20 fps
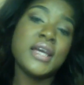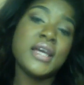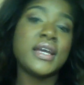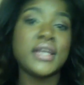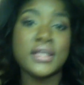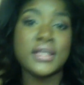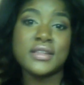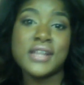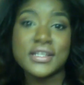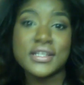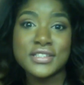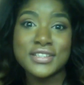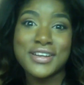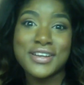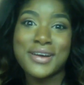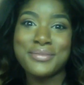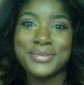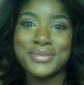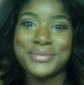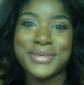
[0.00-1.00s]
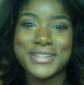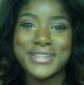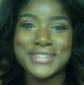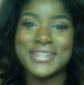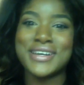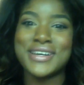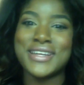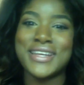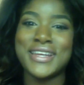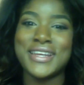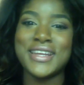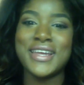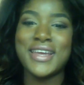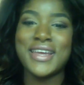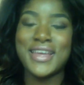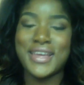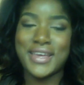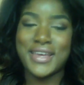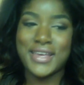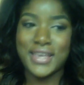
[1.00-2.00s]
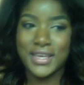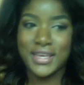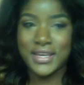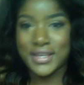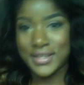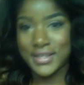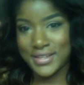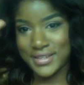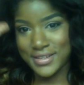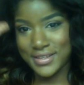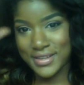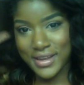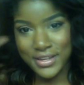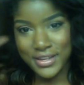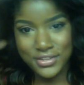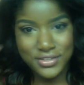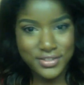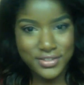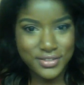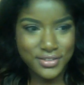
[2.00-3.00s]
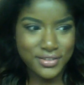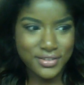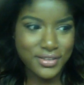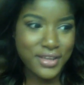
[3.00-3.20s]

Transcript: I get lots of compliments on it, and I just